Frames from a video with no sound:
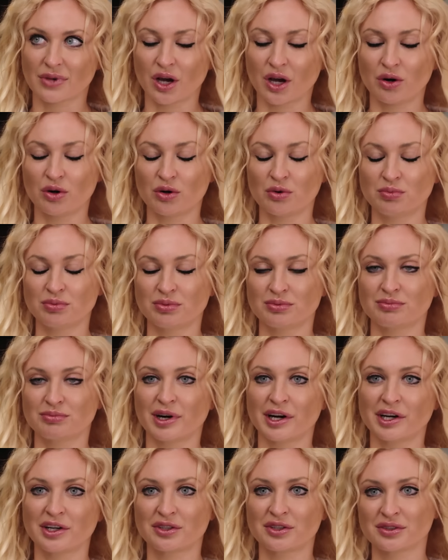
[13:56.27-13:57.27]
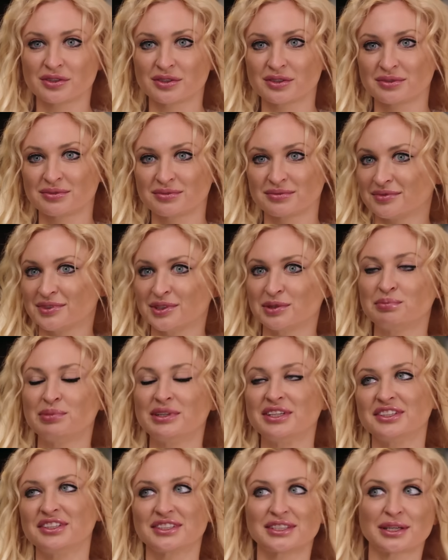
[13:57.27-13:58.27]
I hope Michael will
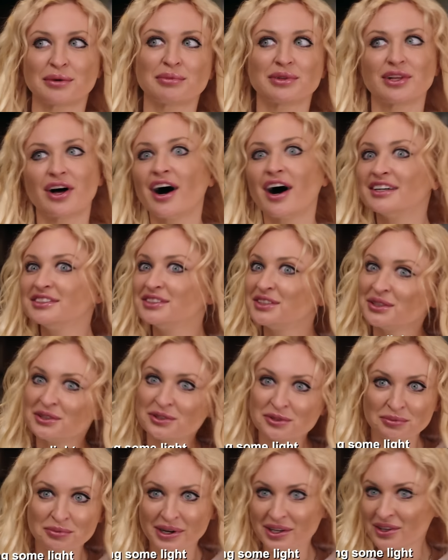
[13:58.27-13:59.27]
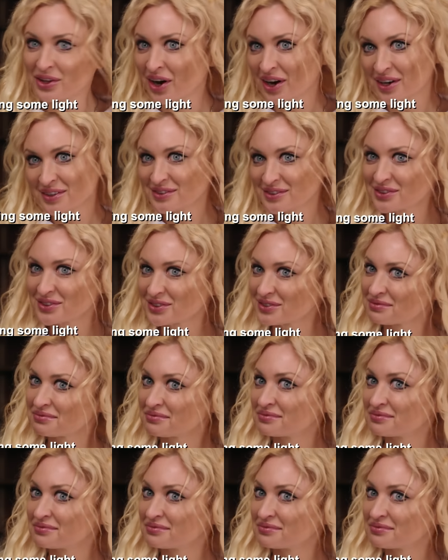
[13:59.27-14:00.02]
bring some light into my life.